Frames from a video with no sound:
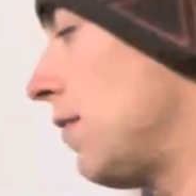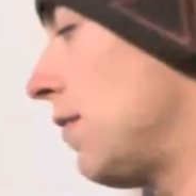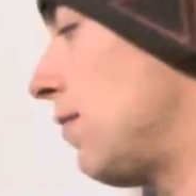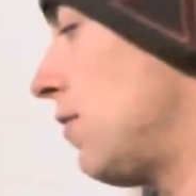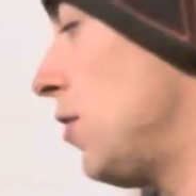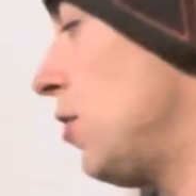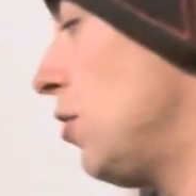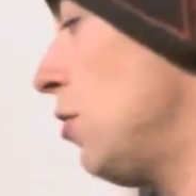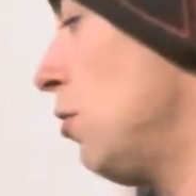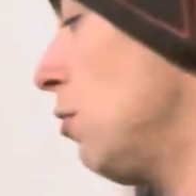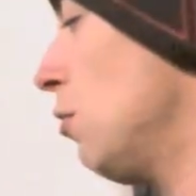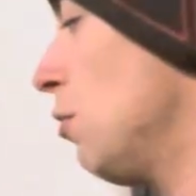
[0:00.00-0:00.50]
If
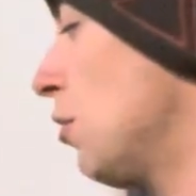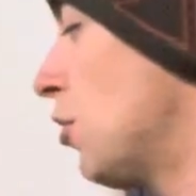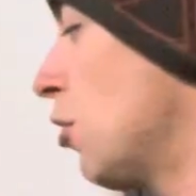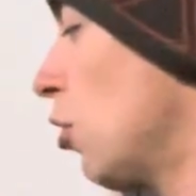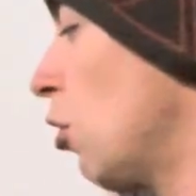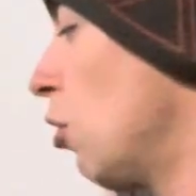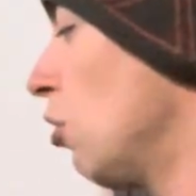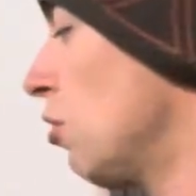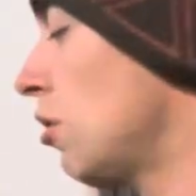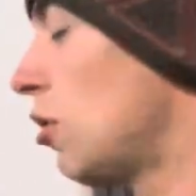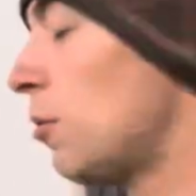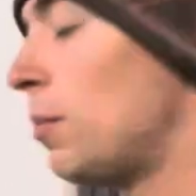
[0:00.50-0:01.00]
you
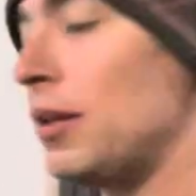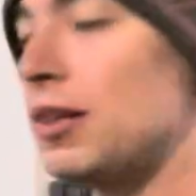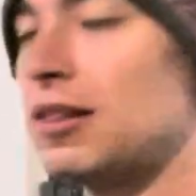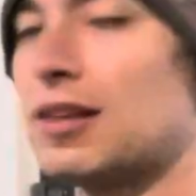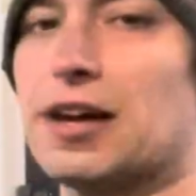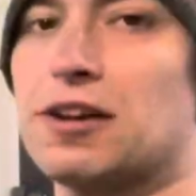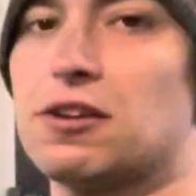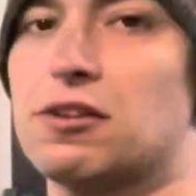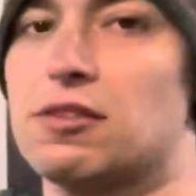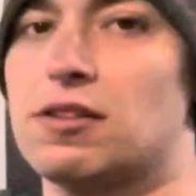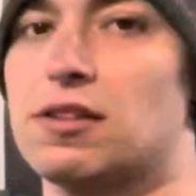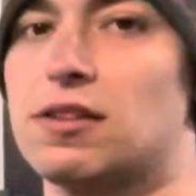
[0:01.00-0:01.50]
go a little bit
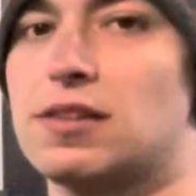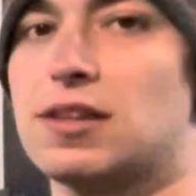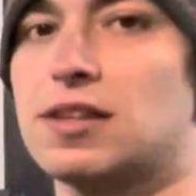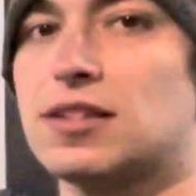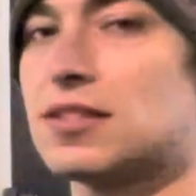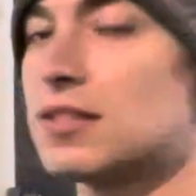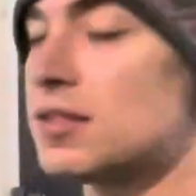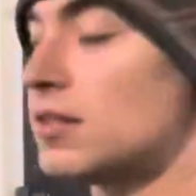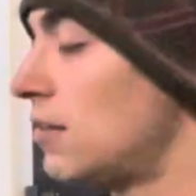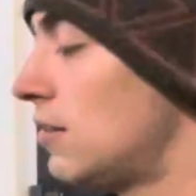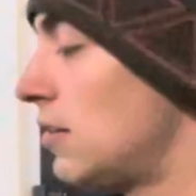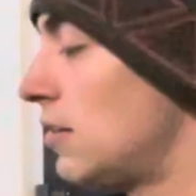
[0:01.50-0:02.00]
lighter than
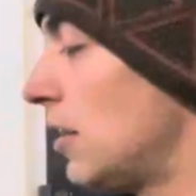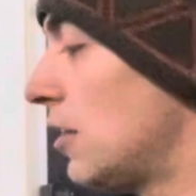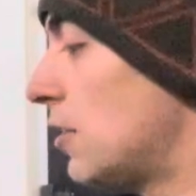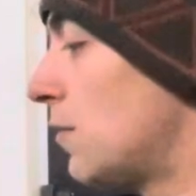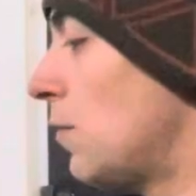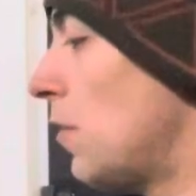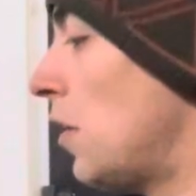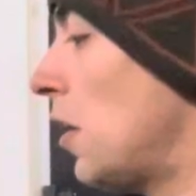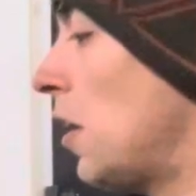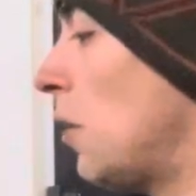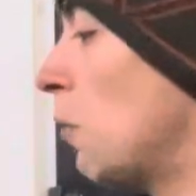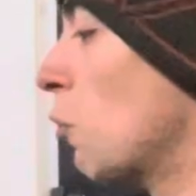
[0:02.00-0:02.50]
this, that's
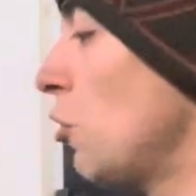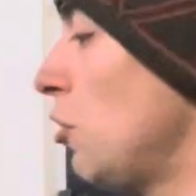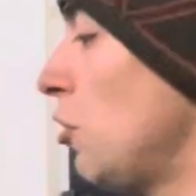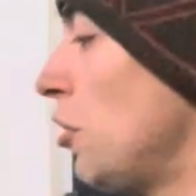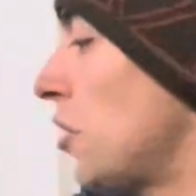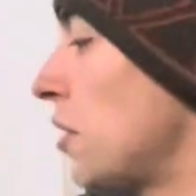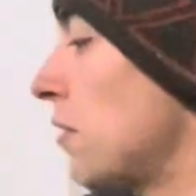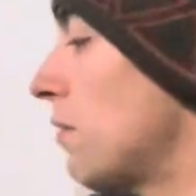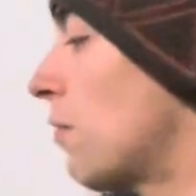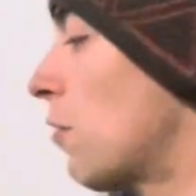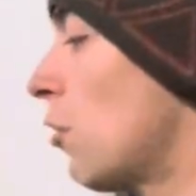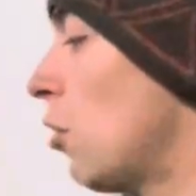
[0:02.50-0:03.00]
fine. We're
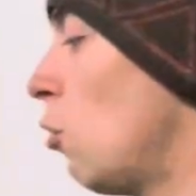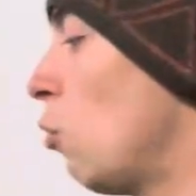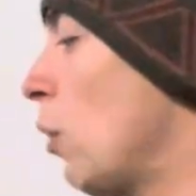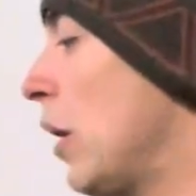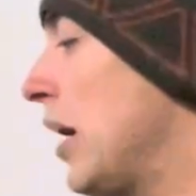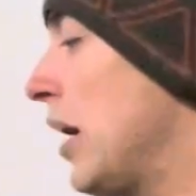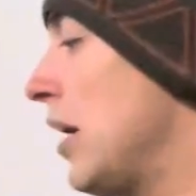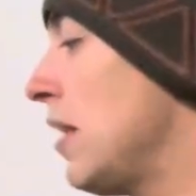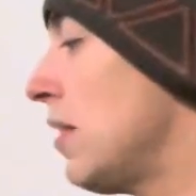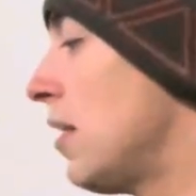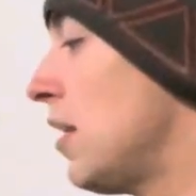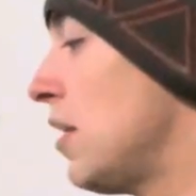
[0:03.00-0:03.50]
looking for a
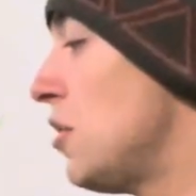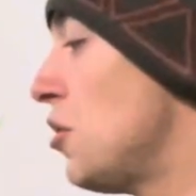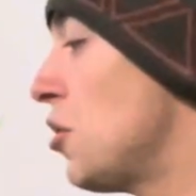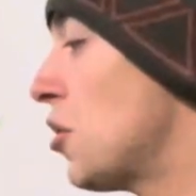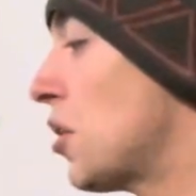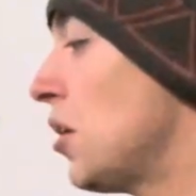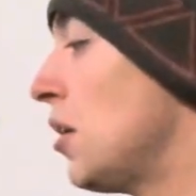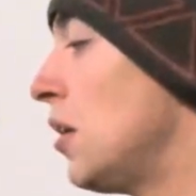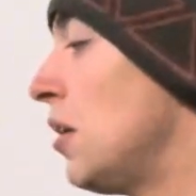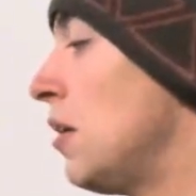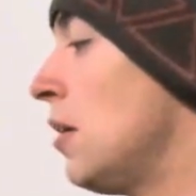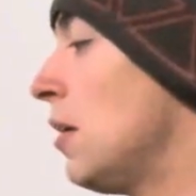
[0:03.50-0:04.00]
weight that you
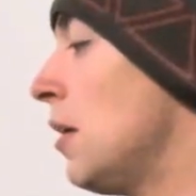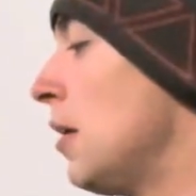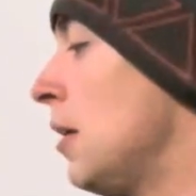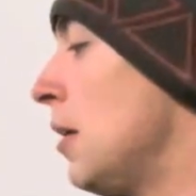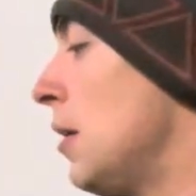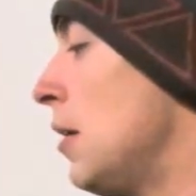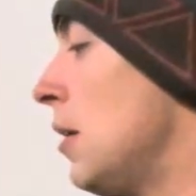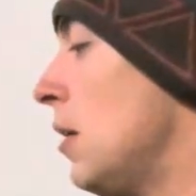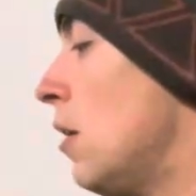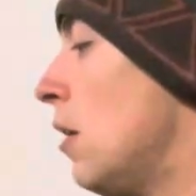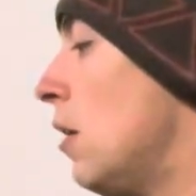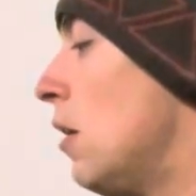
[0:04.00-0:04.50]

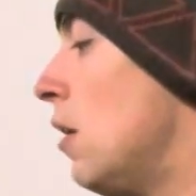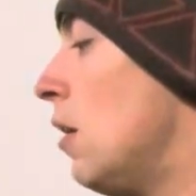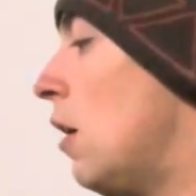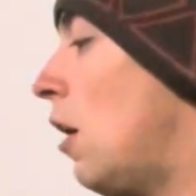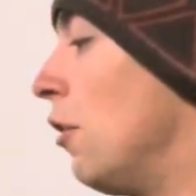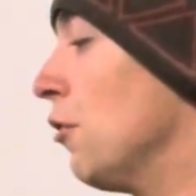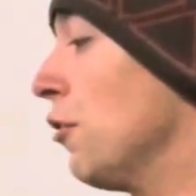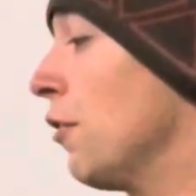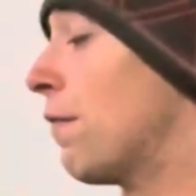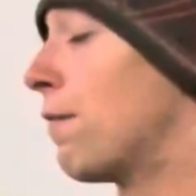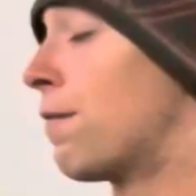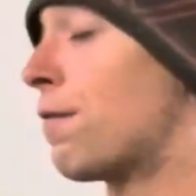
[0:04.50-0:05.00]
could,
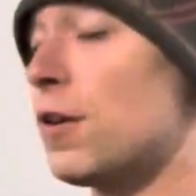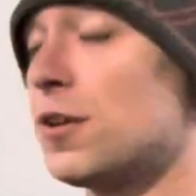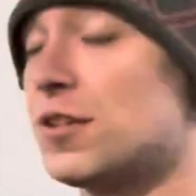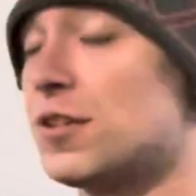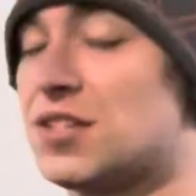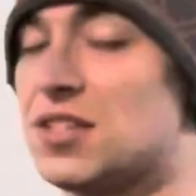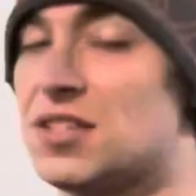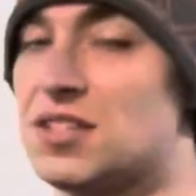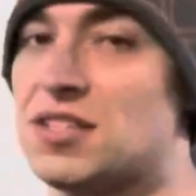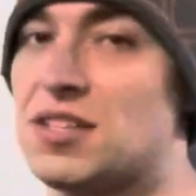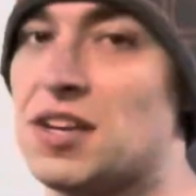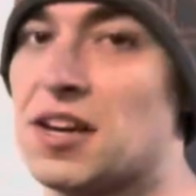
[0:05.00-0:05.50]
on the
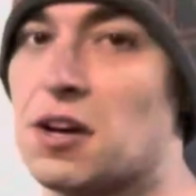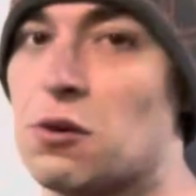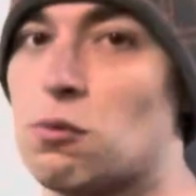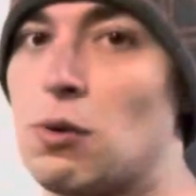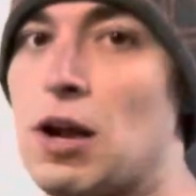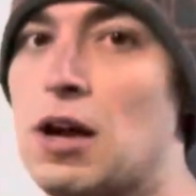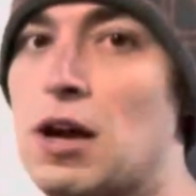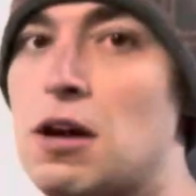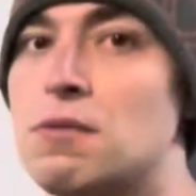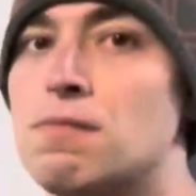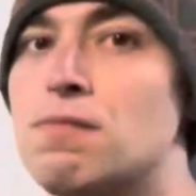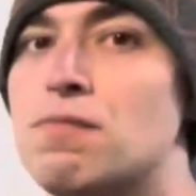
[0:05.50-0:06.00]
first and second
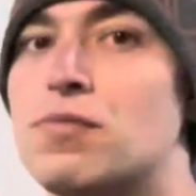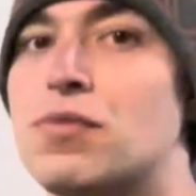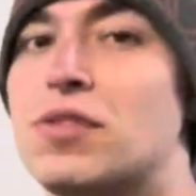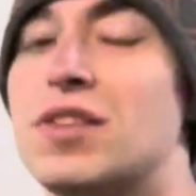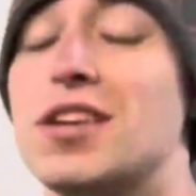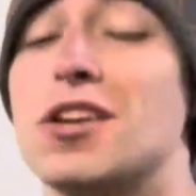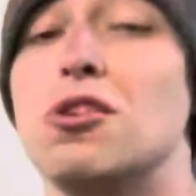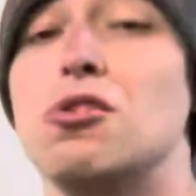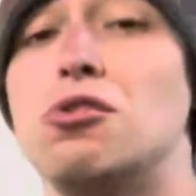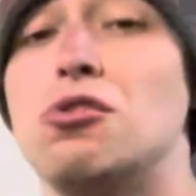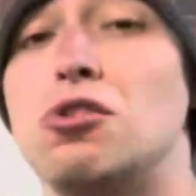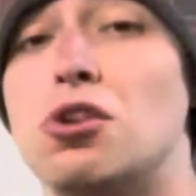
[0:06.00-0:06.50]
round,
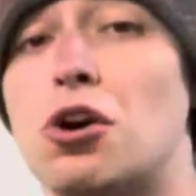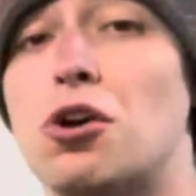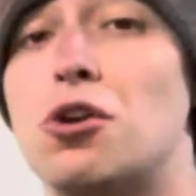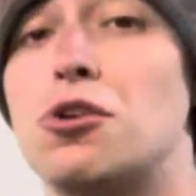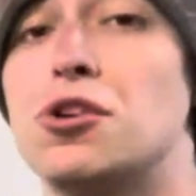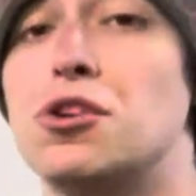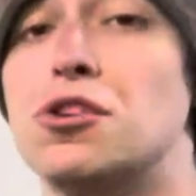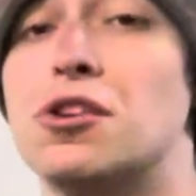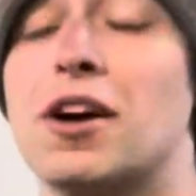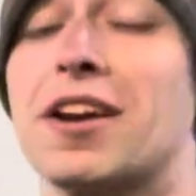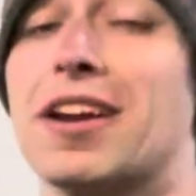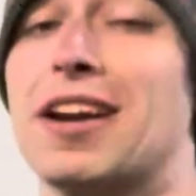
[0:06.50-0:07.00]
that you know
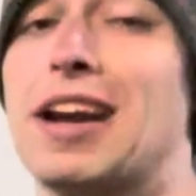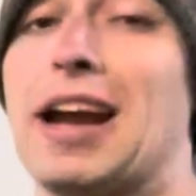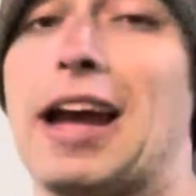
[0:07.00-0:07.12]
you're not gonna